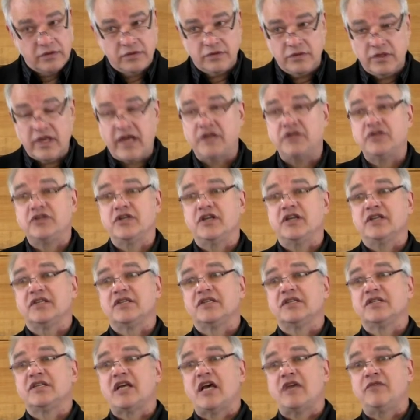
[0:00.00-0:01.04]
not
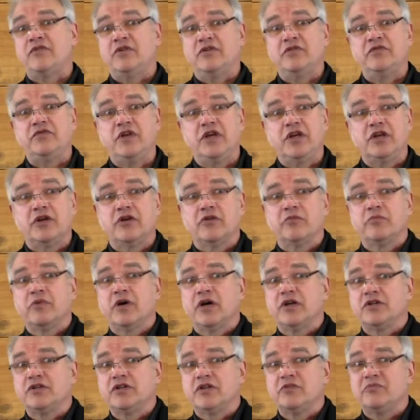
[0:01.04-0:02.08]
just seven figure
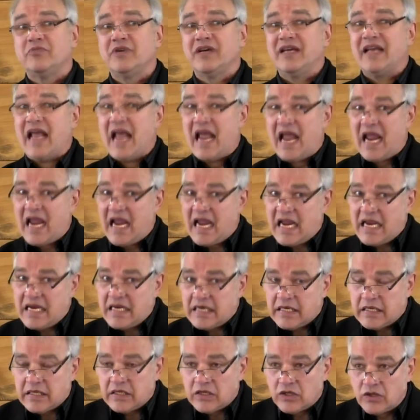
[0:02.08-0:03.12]
budget, but eight,
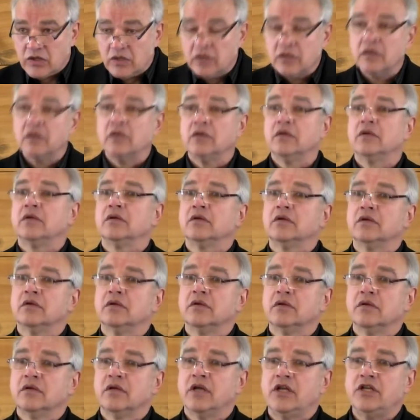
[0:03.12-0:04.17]

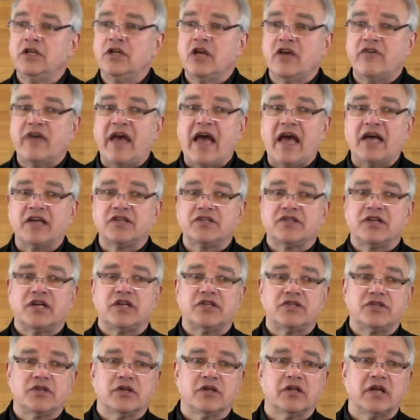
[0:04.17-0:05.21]
and you have access
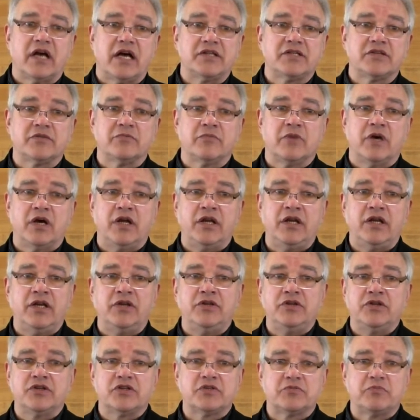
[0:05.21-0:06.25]
to lots of money and
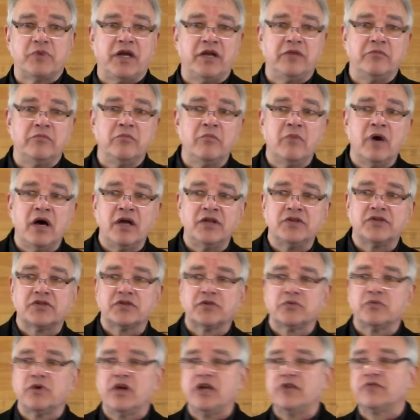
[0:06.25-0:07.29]
you spend months
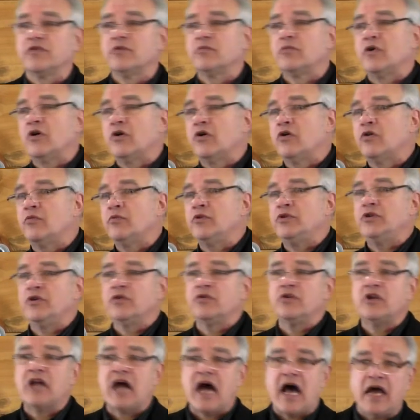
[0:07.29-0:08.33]
away from home and you're
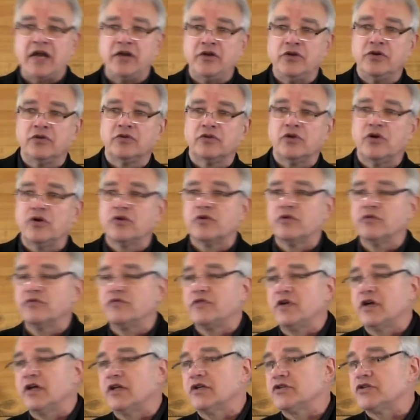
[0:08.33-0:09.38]
not in your local
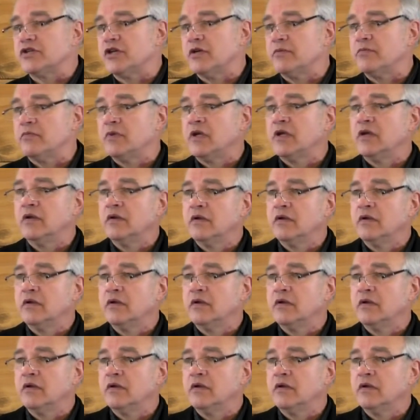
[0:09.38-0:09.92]
fellowship,